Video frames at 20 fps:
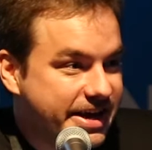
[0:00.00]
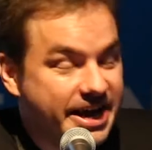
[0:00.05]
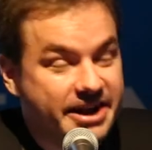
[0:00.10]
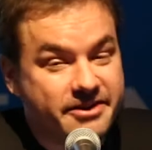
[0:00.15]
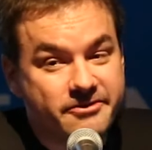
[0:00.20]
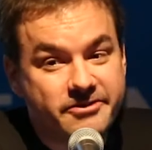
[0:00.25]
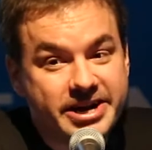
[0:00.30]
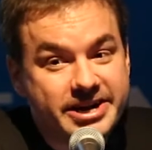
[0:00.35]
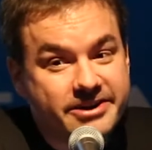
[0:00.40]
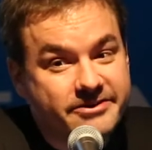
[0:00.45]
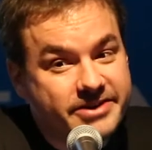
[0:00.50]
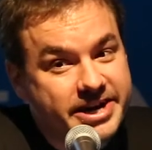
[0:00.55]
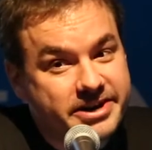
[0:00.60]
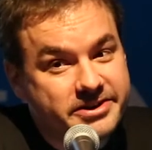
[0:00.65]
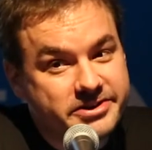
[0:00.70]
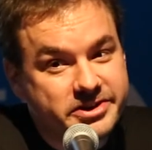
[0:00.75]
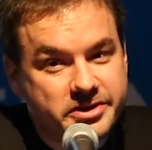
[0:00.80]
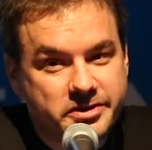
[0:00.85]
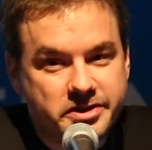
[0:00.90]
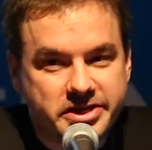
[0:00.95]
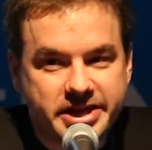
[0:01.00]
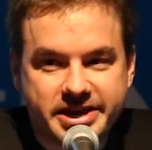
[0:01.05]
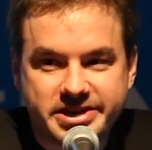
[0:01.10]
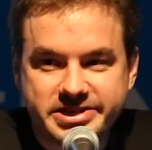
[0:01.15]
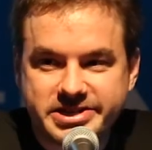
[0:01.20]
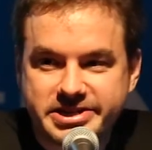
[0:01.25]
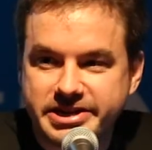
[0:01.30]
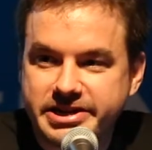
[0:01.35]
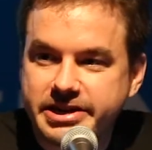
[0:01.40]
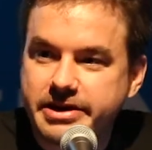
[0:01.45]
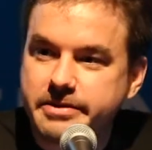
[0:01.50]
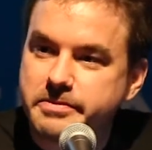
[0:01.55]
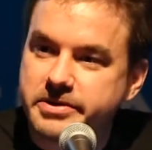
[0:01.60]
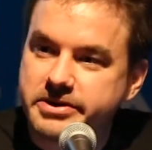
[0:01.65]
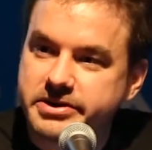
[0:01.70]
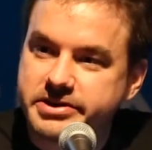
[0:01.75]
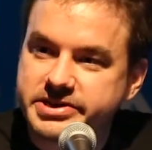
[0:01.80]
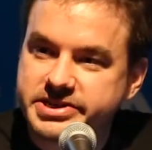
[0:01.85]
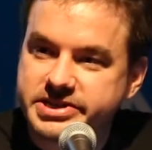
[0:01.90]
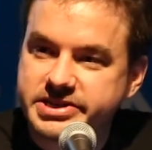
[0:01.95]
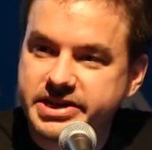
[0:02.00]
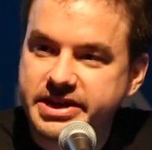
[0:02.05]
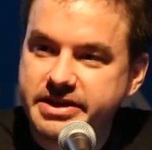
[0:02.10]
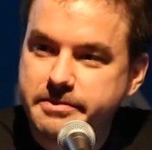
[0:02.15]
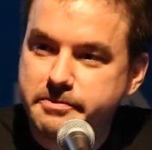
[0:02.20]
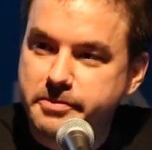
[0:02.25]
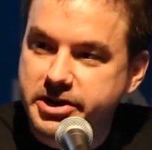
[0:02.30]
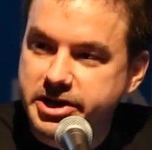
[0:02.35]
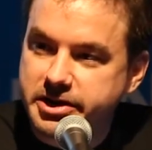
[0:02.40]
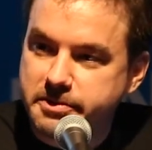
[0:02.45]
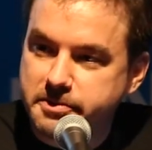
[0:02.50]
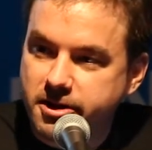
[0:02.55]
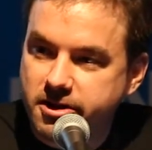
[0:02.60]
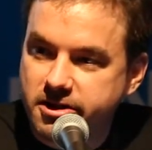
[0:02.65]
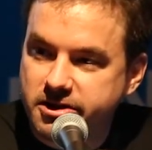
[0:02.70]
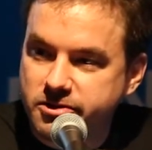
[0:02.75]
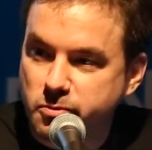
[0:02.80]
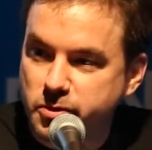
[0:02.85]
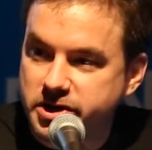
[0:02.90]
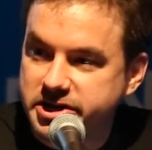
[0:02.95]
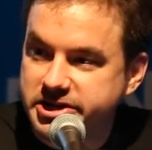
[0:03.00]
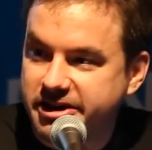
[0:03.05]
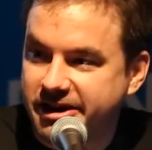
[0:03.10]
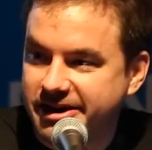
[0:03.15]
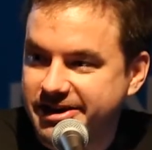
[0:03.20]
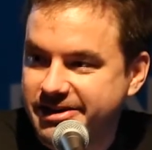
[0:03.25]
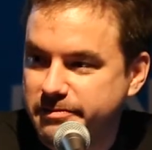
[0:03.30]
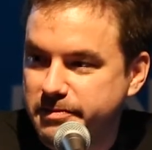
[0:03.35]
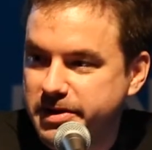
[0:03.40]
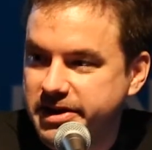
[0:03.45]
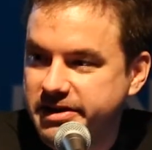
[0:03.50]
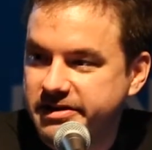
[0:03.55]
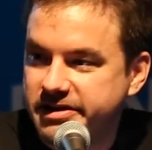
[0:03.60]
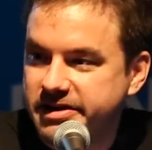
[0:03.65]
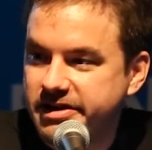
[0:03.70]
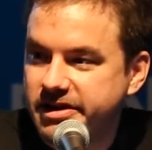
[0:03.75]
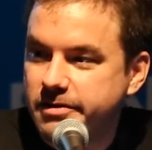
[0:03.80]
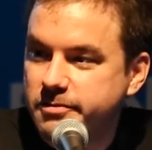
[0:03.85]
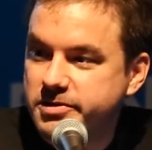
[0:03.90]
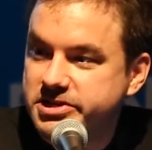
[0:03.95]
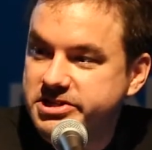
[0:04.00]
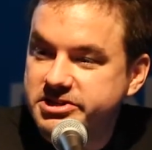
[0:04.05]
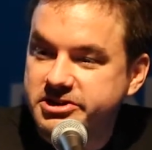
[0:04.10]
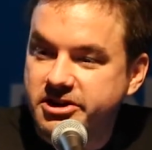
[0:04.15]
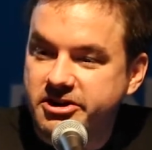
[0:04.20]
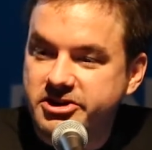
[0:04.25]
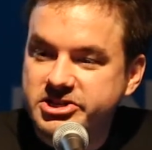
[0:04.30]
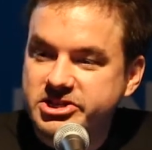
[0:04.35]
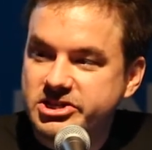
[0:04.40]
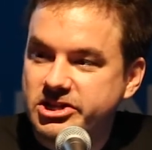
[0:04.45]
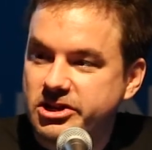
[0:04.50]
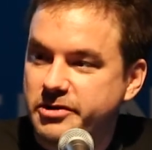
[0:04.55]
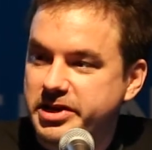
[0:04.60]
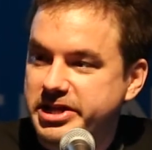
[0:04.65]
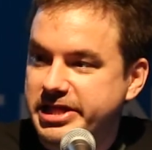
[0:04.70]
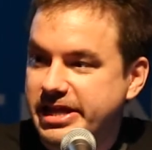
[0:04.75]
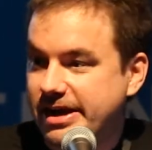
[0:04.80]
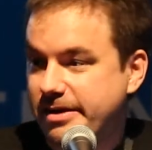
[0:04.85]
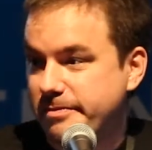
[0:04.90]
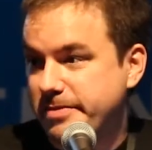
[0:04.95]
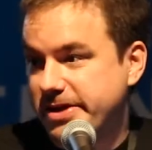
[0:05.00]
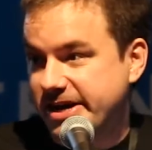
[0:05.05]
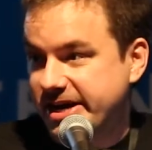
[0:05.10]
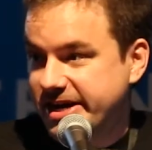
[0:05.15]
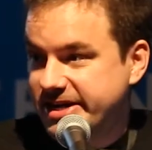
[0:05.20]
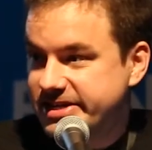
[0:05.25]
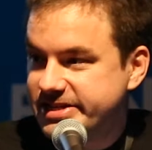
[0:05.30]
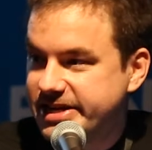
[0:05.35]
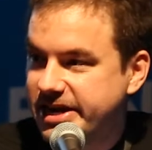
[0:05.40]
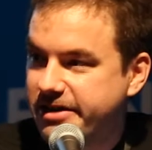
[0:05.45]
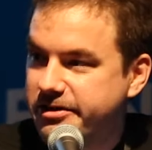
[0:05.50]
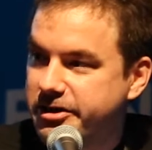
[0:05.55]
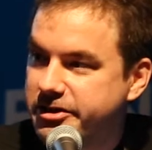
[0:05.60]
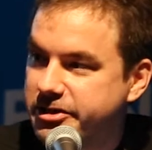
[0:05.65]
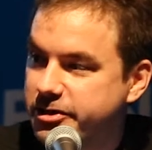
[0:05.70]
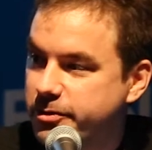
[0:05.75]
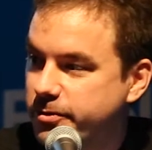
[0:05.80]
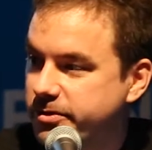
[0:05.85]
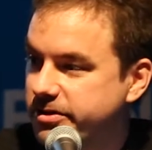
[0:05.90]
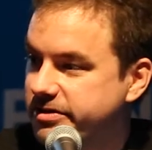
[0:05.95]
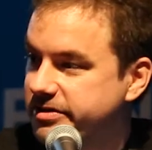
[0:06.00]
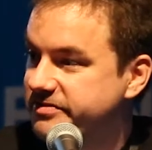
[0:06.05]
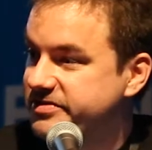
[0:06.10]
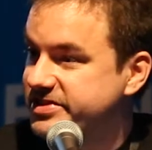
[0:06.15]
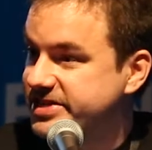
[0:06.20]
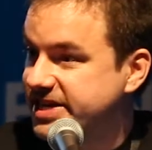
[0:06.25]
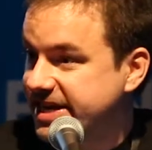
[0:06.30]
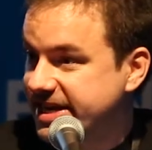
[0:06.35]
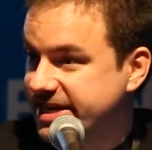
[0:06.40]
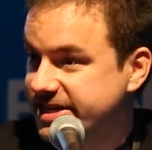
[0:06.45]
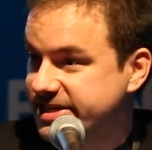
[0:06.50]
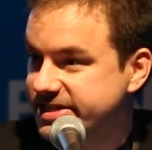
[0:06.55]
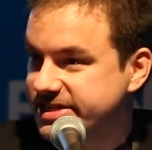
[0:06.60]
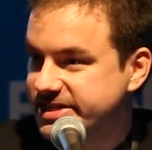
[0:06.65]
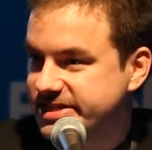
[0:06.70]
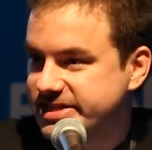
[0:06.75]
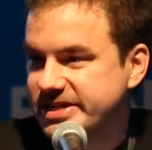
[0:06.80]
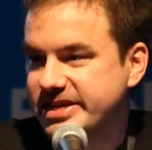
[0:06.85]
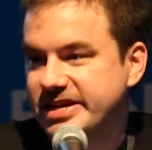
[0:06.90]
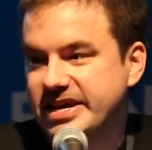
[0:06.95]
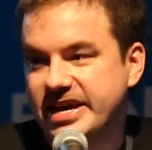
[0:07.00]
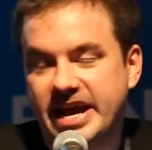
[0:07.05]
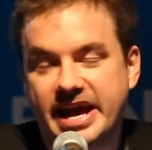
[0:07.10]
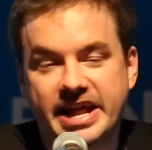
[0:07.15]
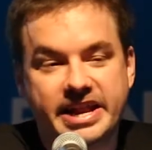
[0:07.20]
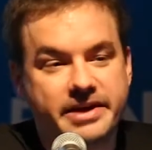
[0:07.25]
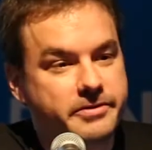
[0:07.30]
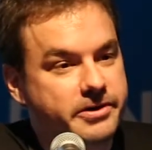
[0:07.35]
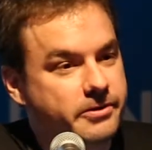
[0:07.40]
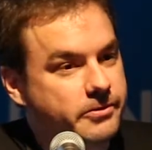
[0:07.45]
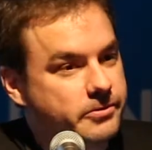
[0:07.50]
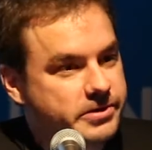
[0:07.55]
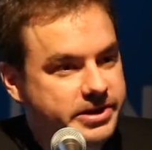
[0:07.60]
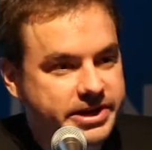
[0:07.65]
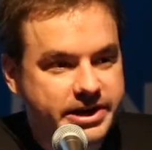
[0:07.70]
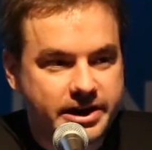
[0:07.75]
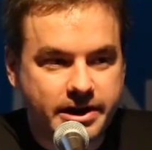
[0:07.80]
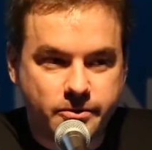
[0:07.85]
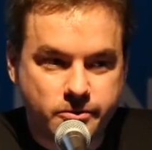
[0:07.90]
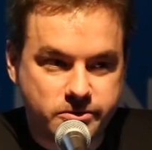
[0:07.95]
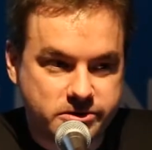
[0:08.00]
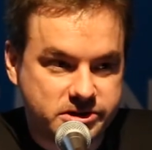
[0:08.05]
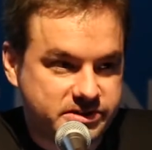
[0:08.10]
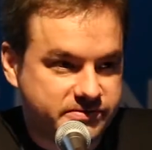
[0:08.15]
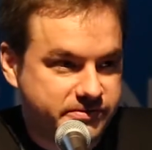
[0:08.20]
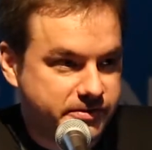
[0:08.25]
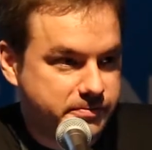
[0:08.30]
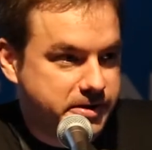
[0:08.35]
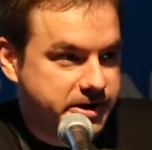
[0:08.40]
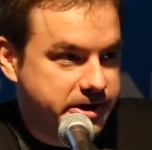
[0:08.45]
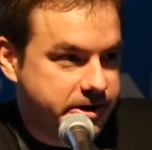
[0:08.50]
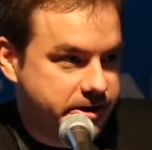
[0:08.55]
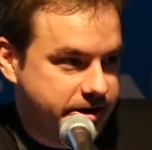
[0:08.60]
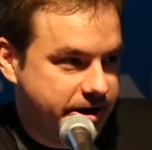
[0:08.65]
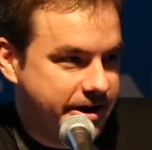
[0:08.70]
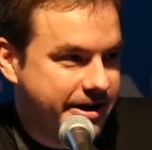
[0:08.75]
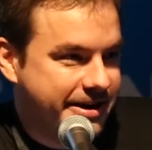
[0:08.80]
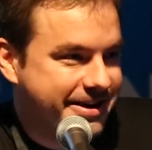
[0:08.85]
And right around 2,000 numbers, putting them all on one document would start slowing the APIs down on the order of seconds, and it only got worse from there.